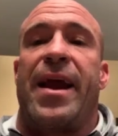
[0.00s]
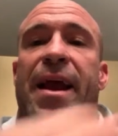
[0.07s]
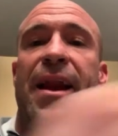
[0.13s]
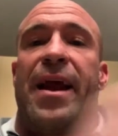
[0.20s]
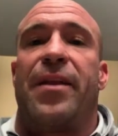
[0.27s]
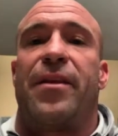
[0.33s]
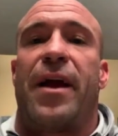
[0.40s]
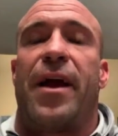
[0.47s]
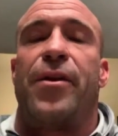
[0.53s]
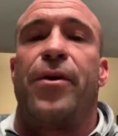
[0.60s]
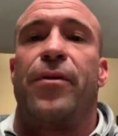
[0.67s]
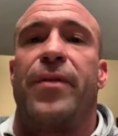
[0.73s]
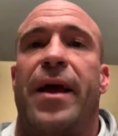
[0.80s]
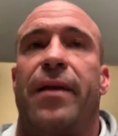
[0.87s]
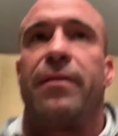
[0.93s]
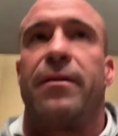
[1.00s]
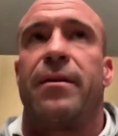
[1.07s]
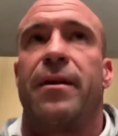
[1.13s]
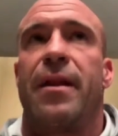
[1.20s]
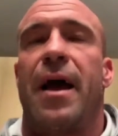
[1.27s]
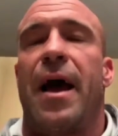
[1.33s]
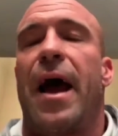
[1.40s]
And I knew that,
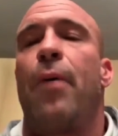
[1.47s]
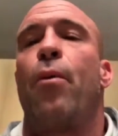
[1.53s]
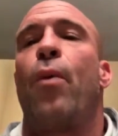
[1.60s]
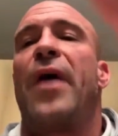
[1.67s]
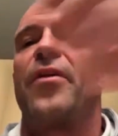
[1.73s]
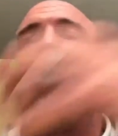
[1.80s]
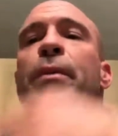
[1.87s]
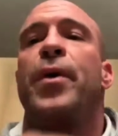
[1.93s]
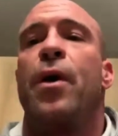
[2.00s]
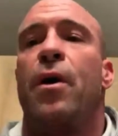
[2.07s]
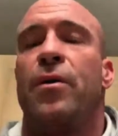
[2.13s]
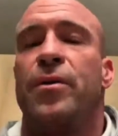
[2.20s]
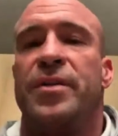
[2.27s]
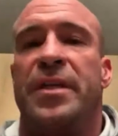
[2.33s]
I think we all